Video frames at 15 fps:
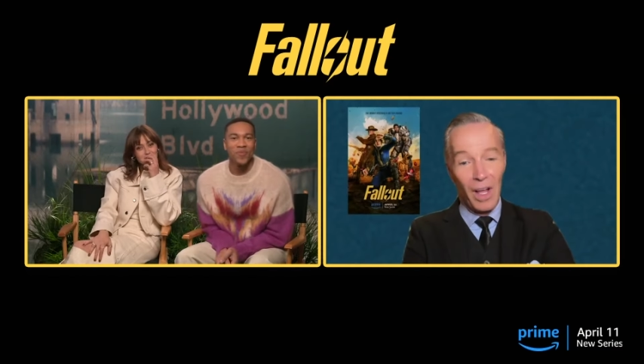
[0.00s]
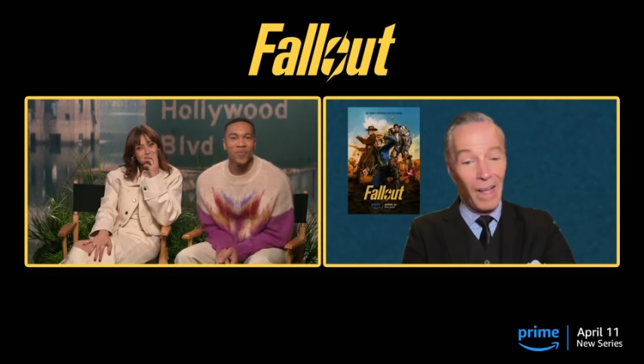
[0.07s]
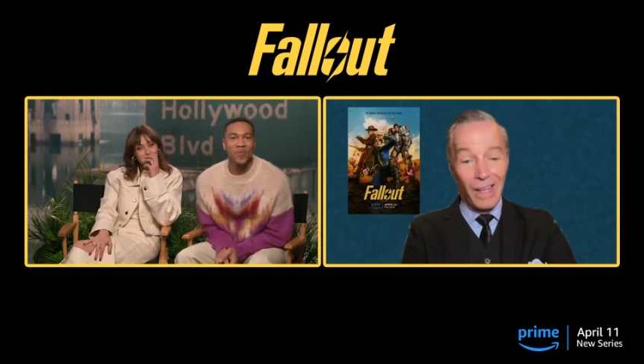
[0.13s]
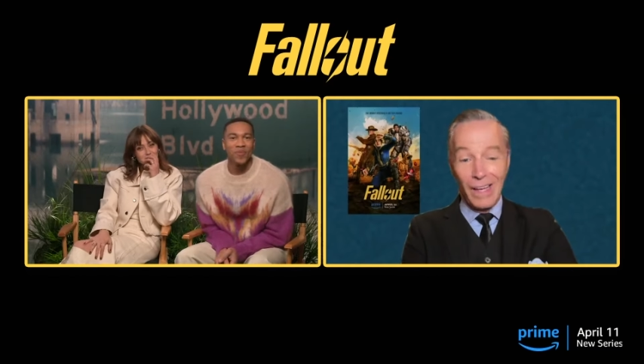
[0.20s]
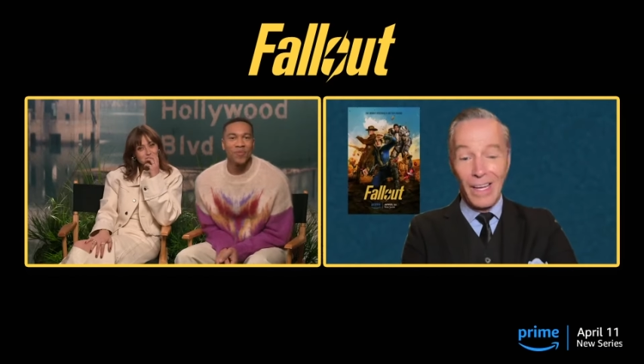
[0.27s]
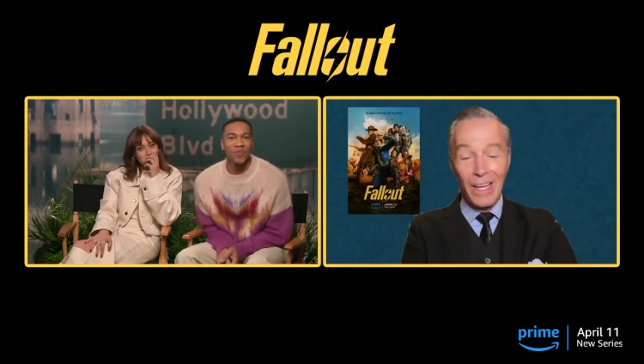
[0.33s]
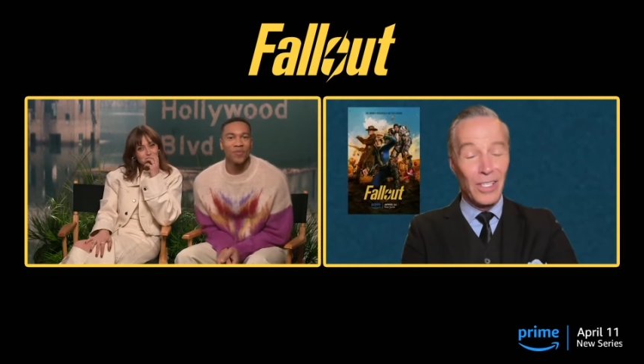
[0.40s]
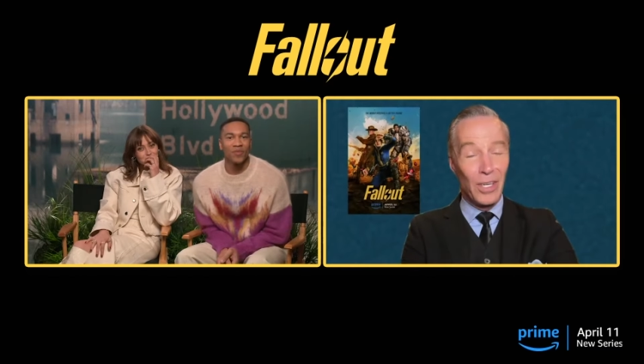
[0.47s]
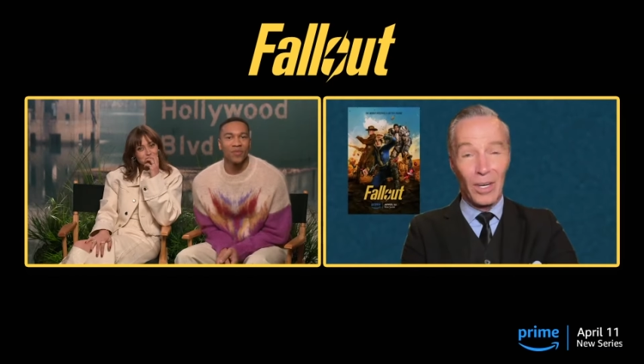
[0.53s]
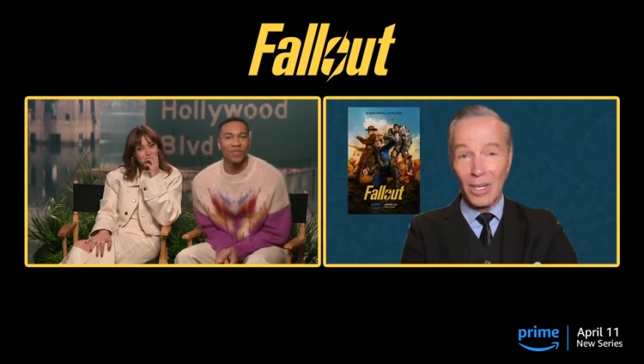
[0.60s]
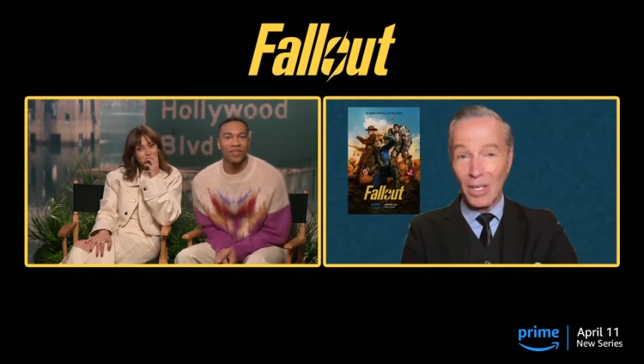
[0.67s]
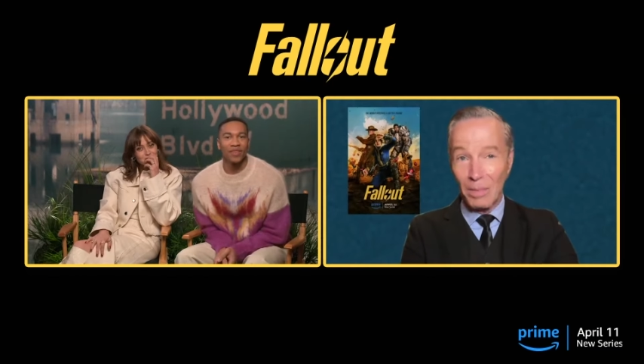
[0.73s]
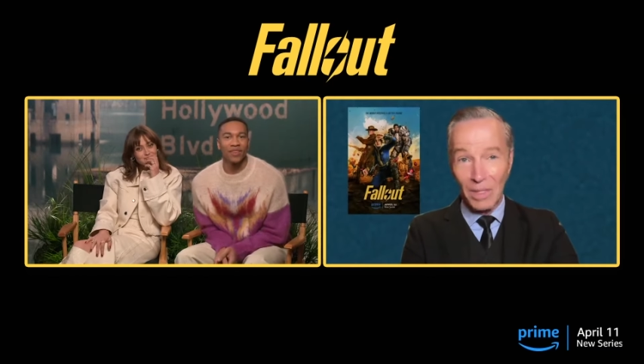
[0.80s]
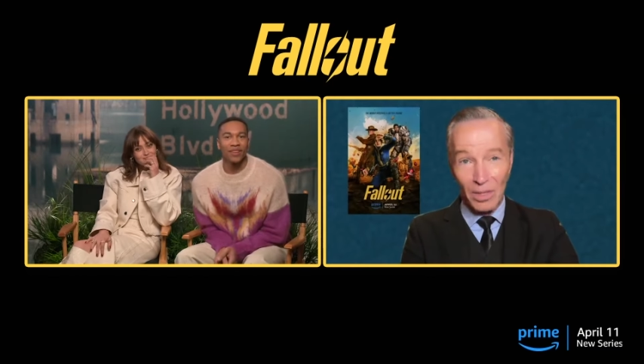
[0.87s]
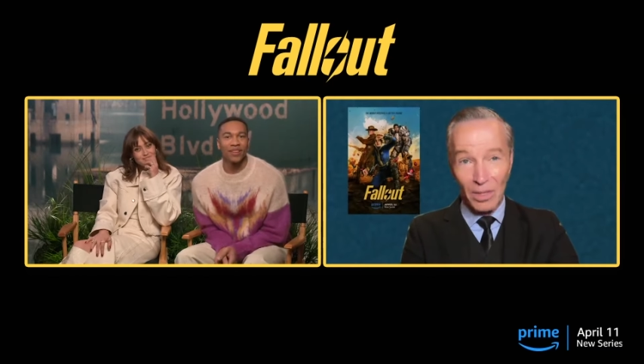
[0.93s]
he's already
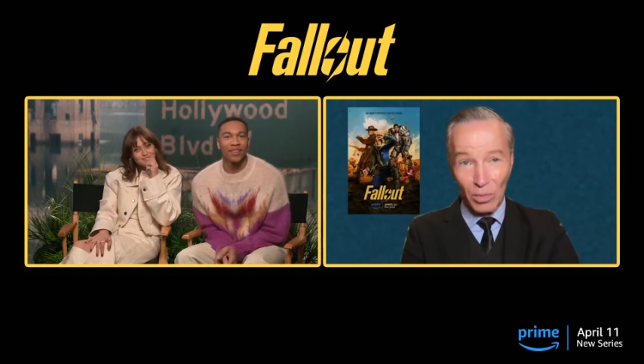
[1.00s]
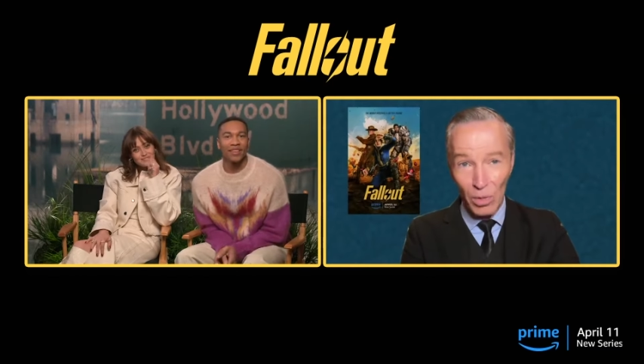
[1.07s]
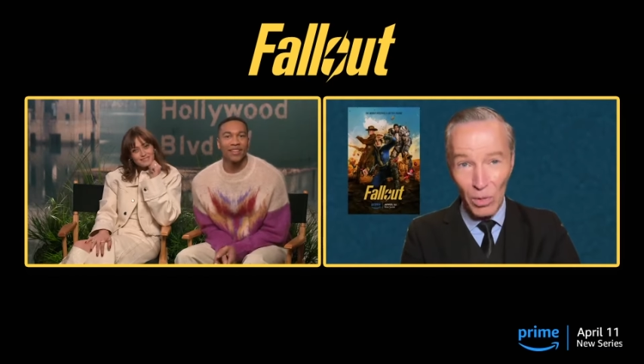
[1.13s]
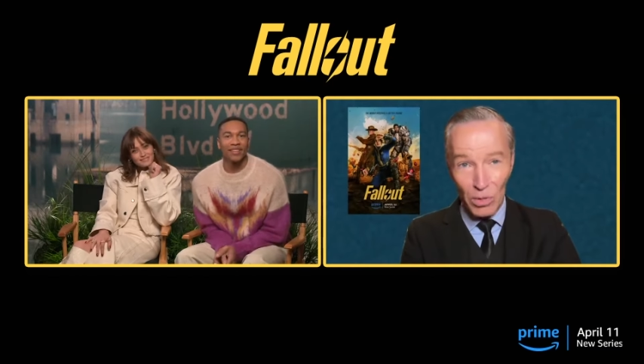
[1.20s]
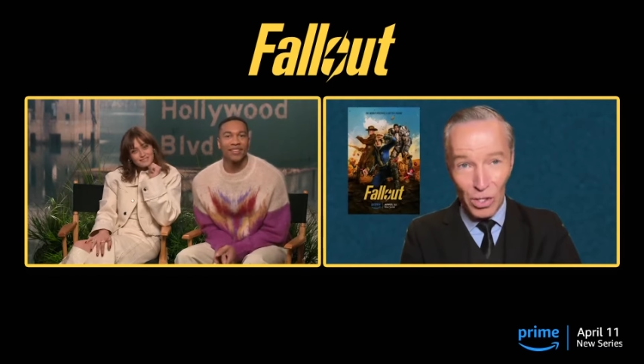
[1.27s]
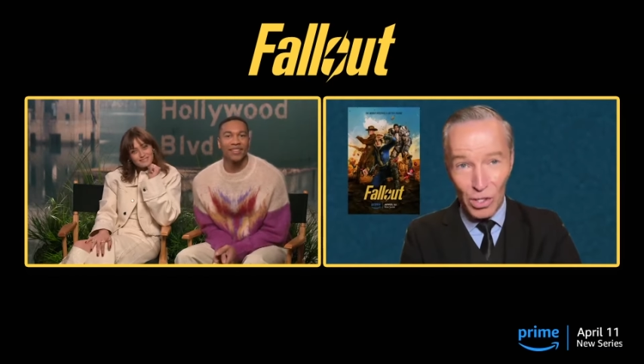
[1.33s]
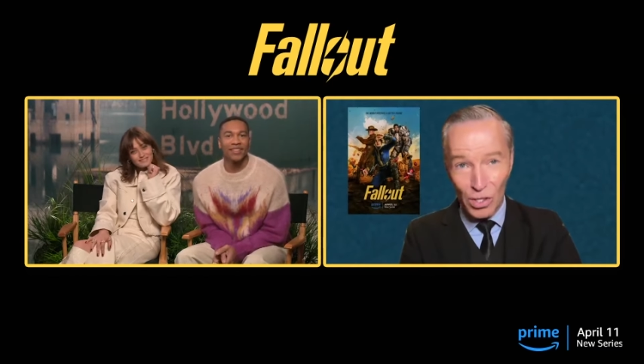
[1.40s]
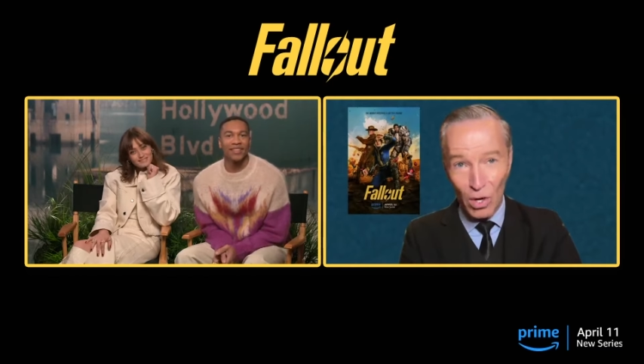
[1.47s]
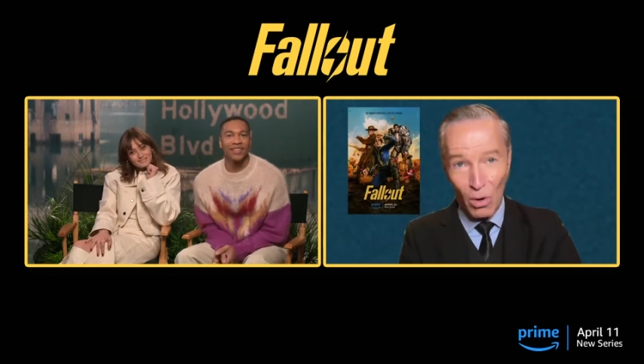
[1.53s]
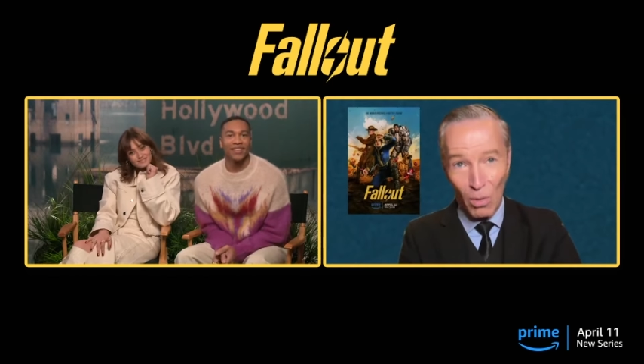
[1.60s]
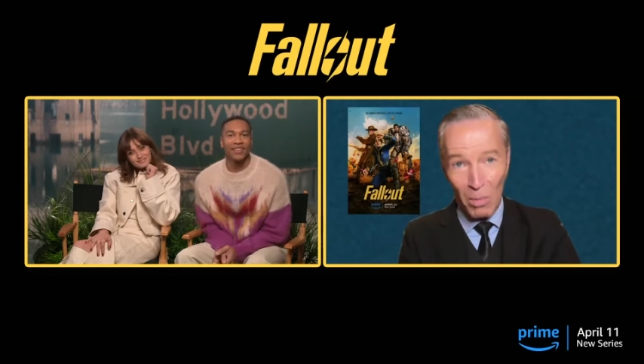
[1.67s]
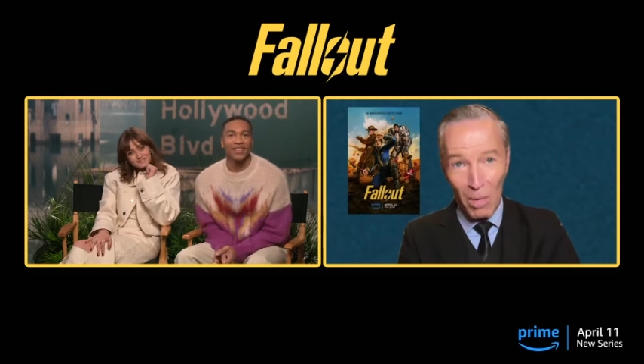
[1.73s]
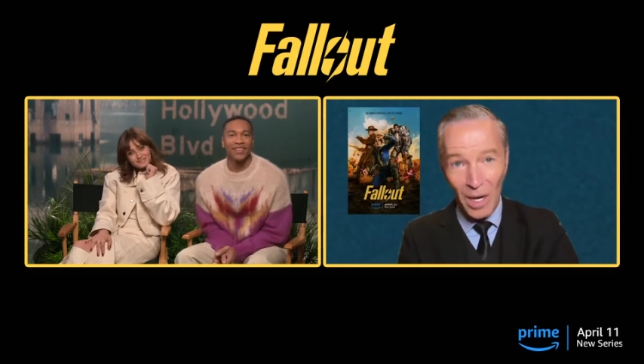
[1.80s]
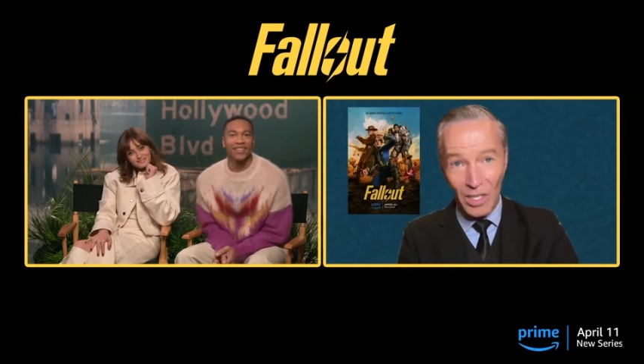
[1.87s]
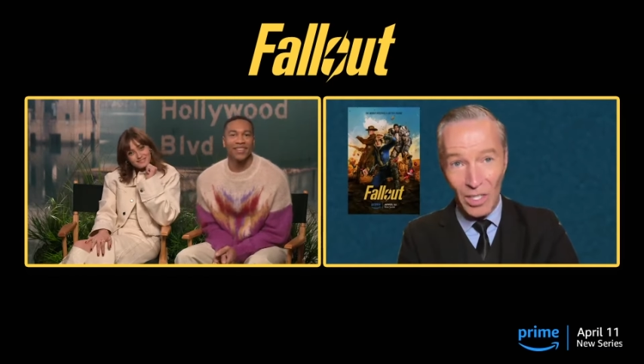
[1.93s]
been through so much.